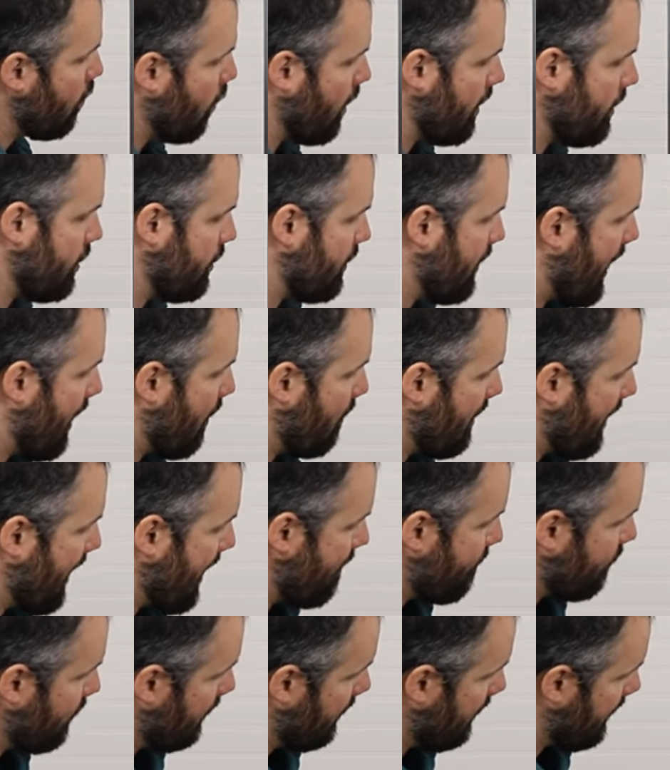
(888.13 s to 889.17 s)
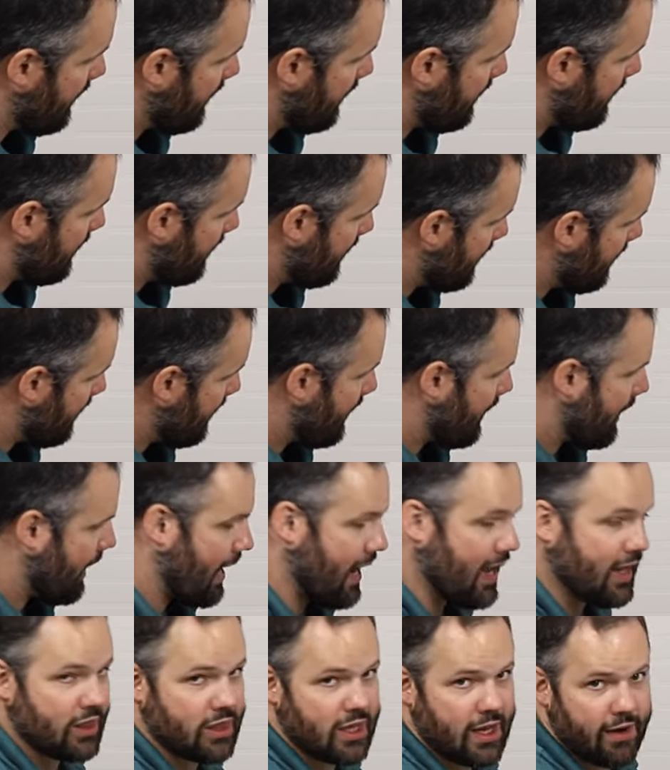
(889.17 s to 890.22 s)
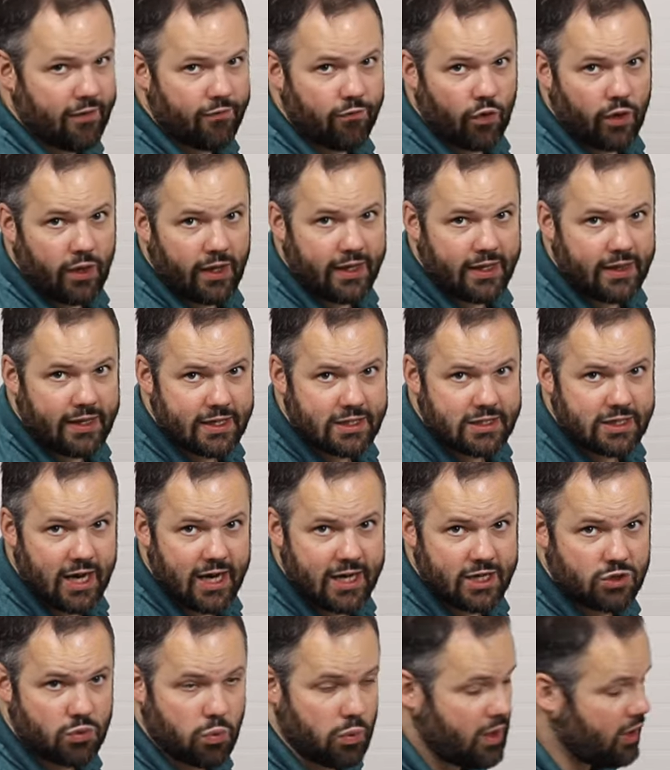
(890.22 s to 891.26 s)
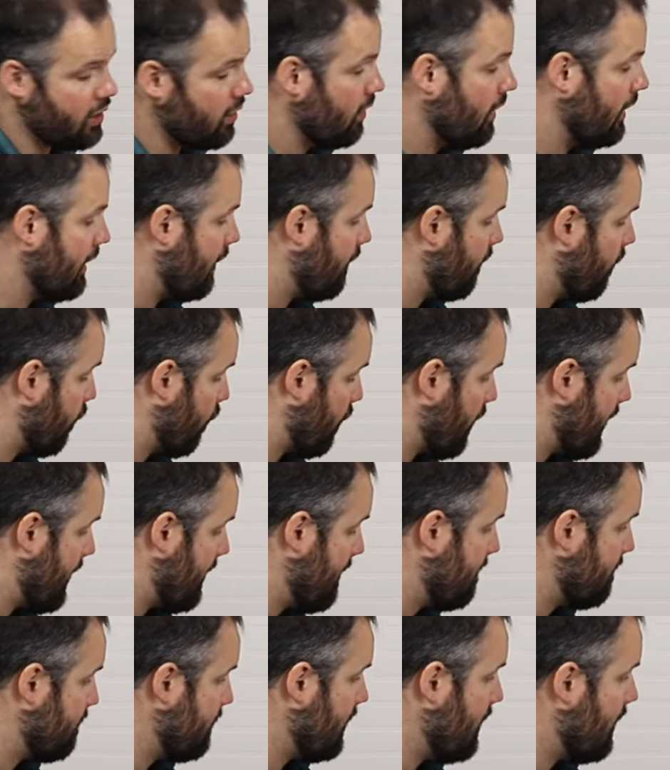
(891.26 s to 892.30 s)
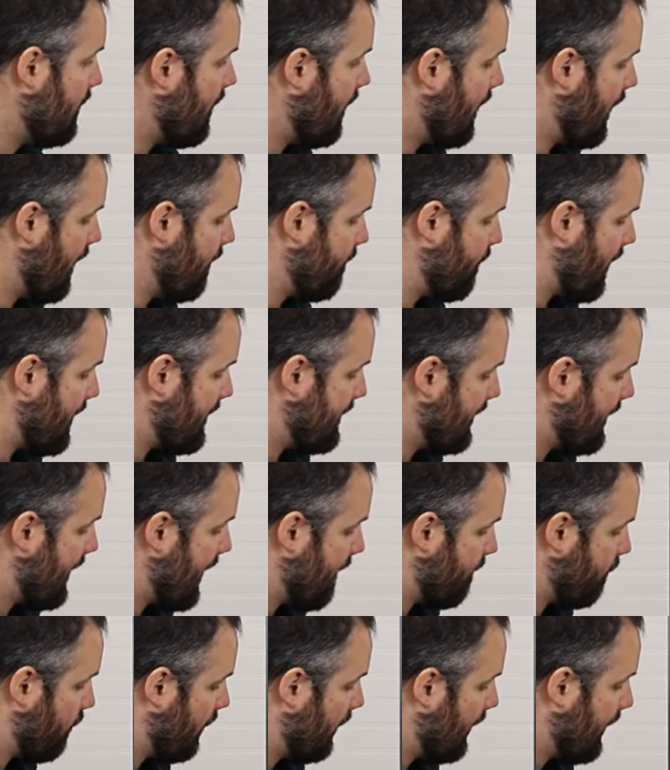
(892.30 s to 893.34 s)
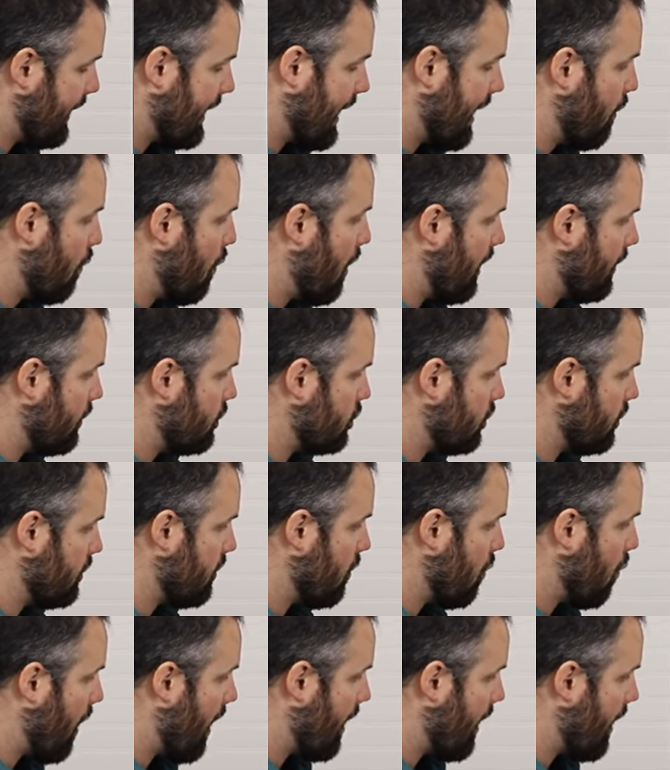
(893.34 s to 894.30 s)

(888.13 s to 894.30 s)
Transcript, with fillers: whether or not we have a leak. And thankfully in this case, we are leak free. Uh, if I did have a leak, I want to turn the